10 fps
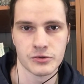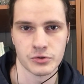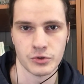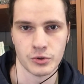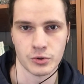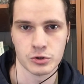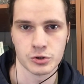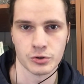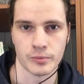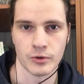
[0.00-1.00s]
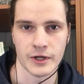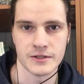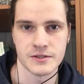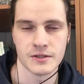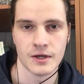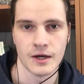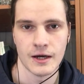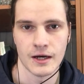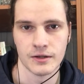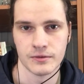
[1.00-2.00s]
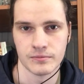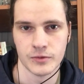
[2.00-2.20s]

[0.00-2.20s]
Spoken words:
So, you know, your shoulder blades, and,